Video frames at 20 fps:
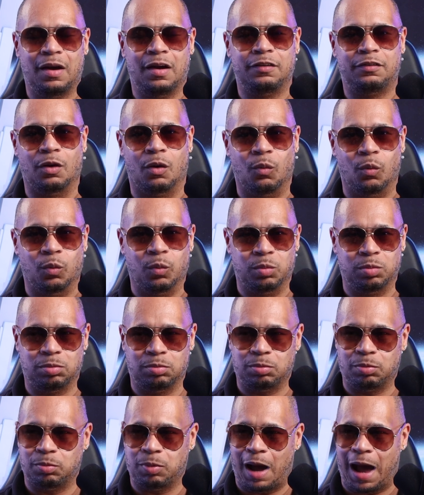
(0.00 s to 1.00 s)
So
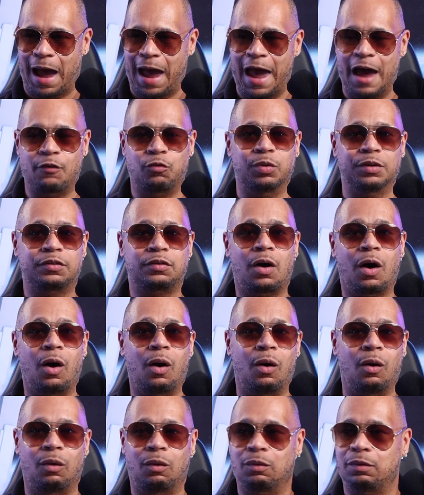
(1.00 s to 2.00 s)
I have what's
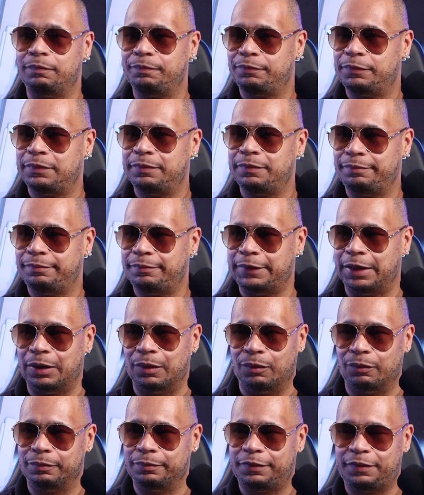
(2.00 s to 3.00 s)
called, you
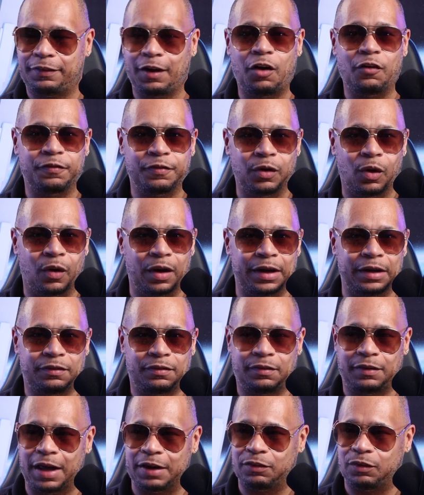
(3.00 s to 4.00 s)
know, self
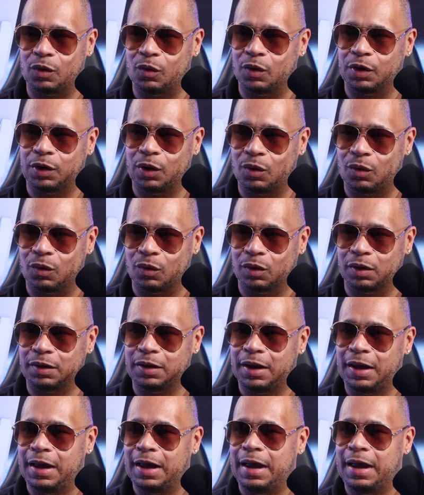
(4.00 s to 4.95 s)
noise that's going on.